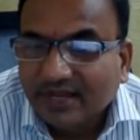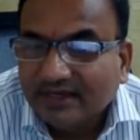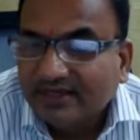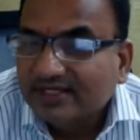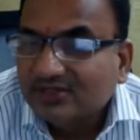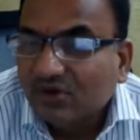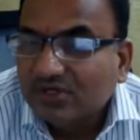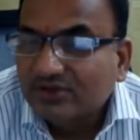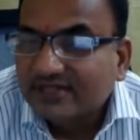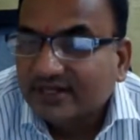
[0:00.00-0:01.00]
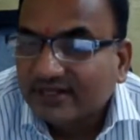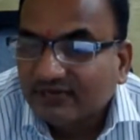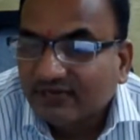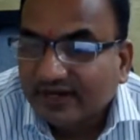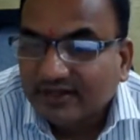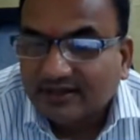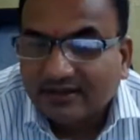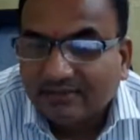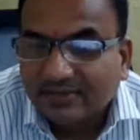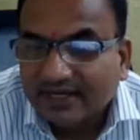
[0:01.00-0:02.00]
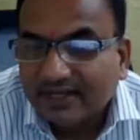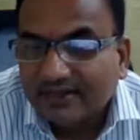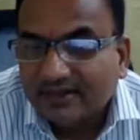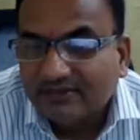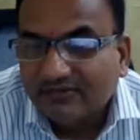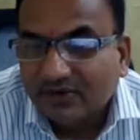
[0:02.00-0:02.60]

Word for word: And he is also a certified uh, mediator